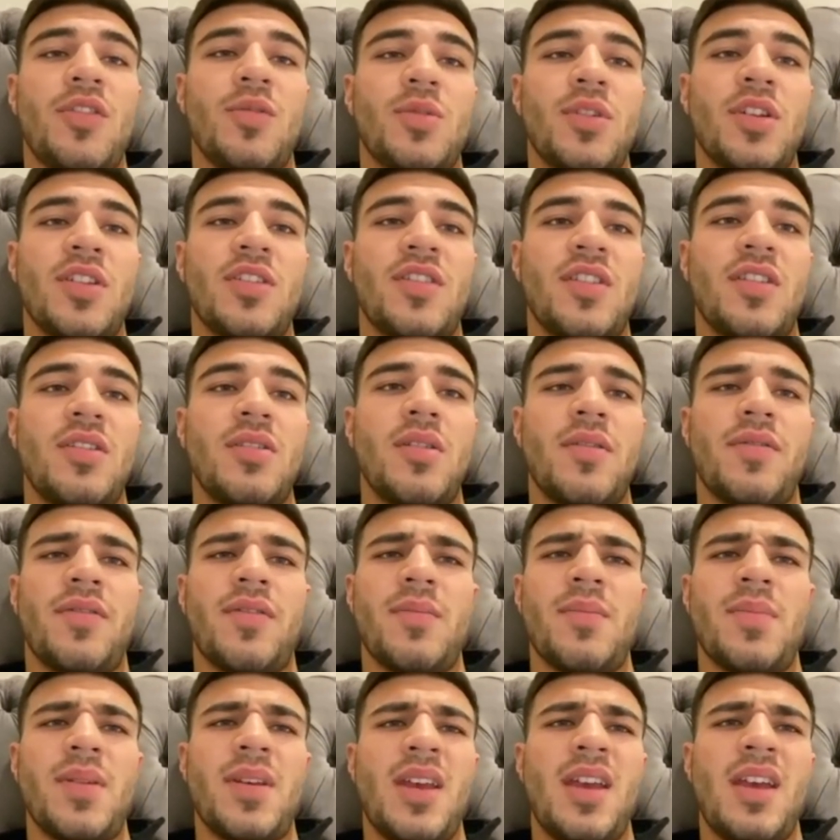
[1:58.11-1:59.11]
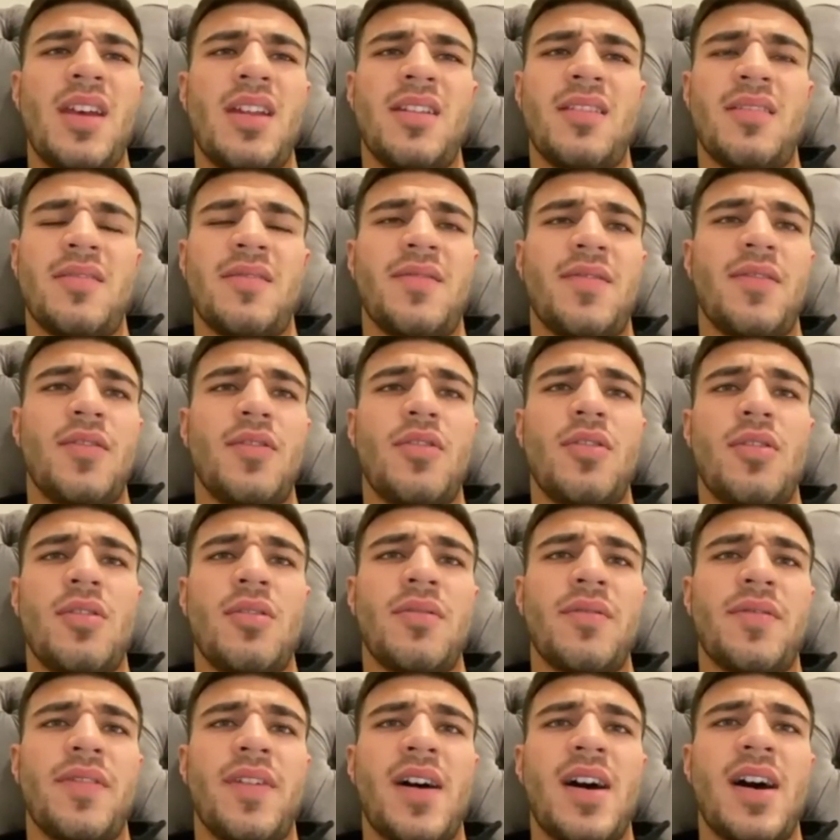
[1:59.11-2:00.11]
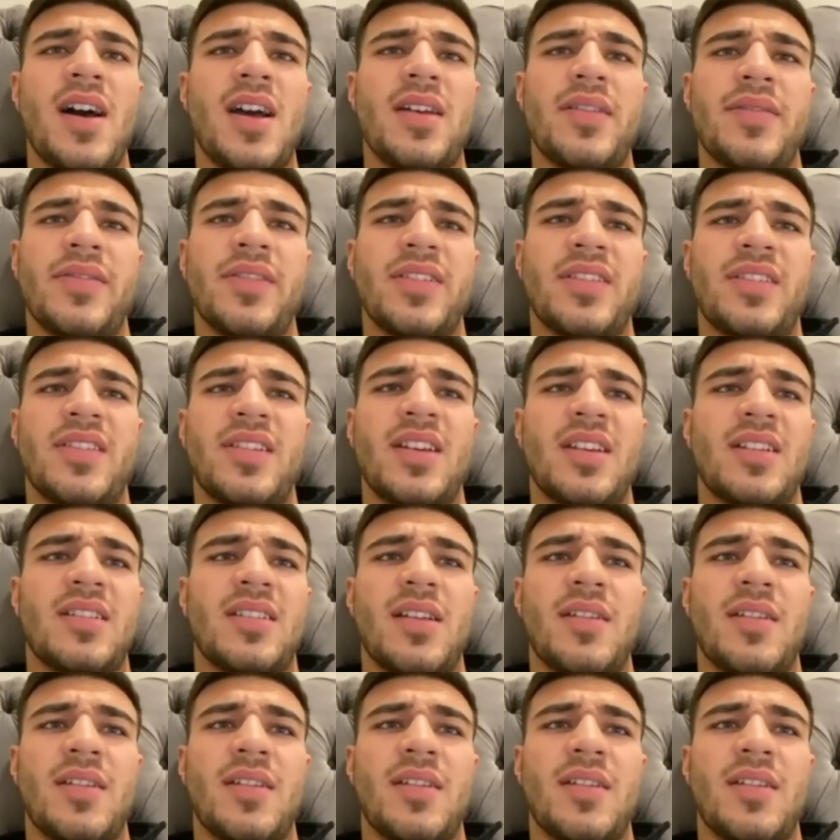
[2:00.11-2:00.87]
wanted to do it from being 4 and 5 and 6.